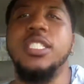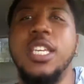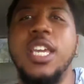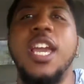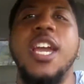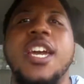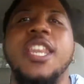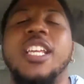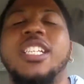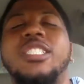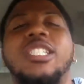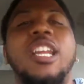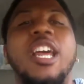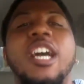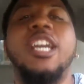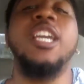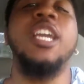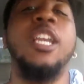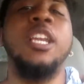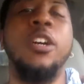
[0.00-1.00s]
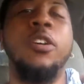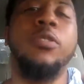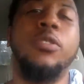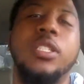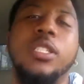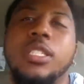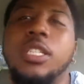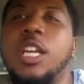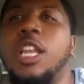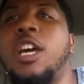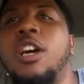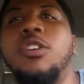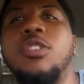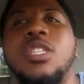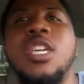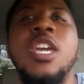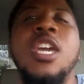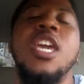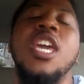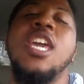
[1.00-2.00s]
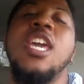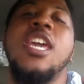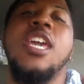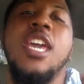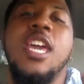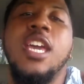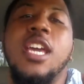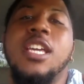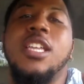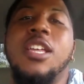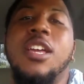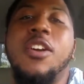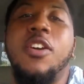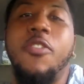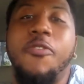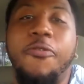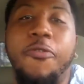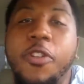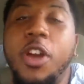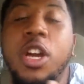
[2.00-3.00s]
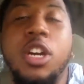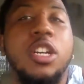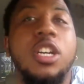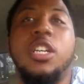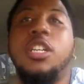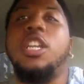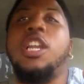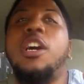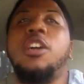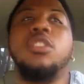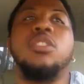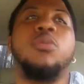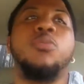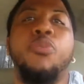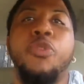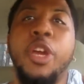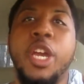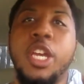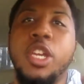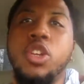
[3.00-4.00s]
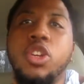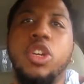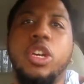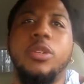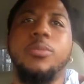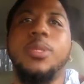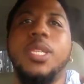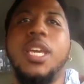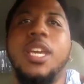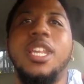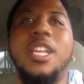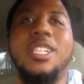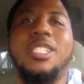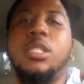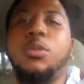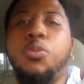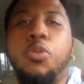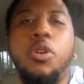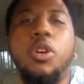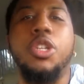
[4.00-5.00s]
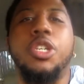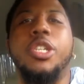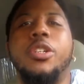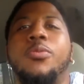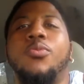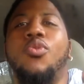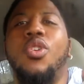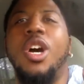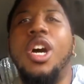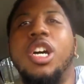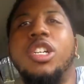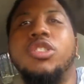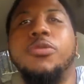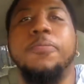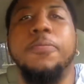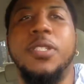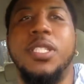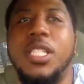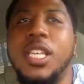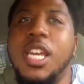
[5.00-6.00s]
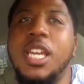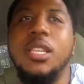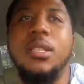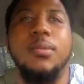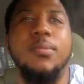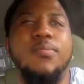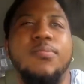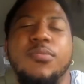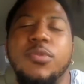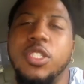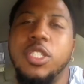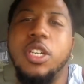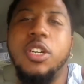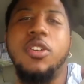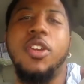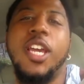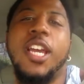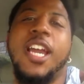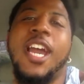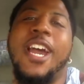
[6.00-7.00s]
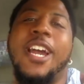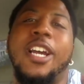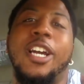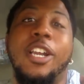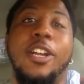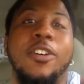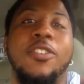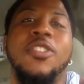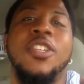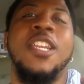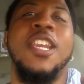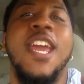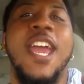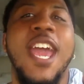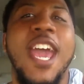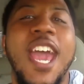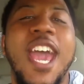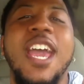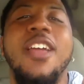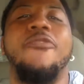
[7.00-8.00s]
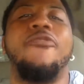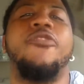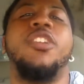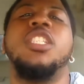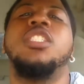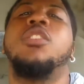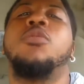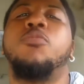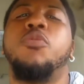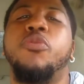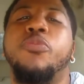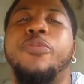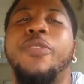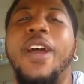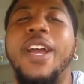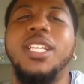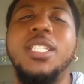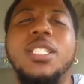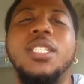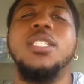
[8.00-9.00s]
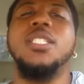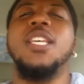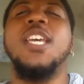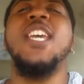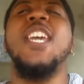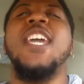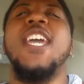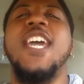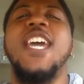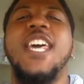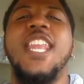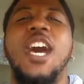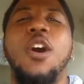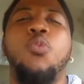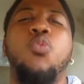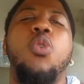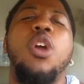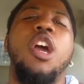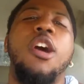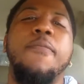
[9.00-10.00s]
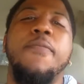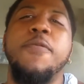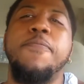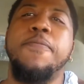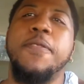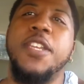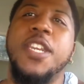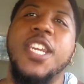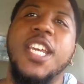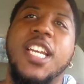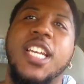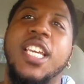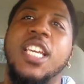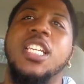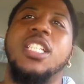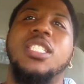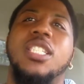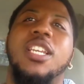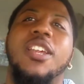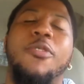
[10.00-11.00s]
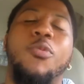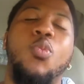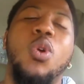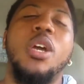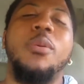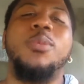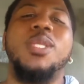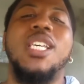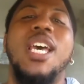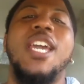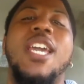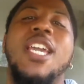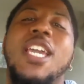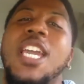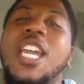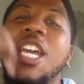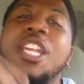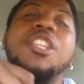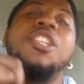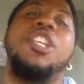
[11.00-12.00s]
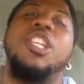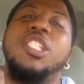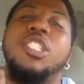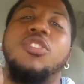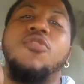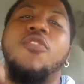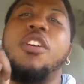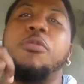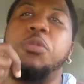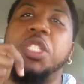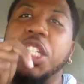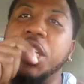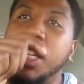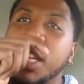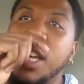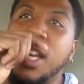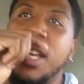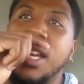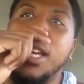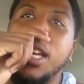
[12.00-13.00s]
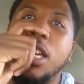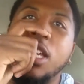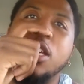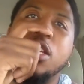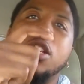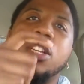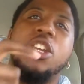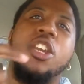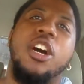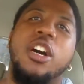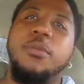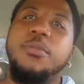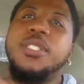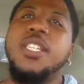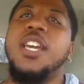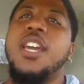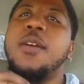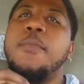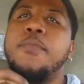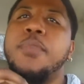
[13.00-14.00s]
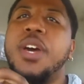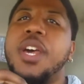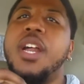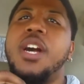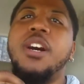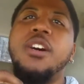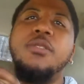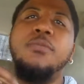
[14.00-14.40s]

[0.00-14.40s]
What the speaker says: Yeah, that's Lucky Losers clothing. Real good clothing brand, you know what I'm saying? I support them 100%. You know, they got clothing at reasonable prices, and I will be putting their link to their website in the description. You know what I'm saying? But,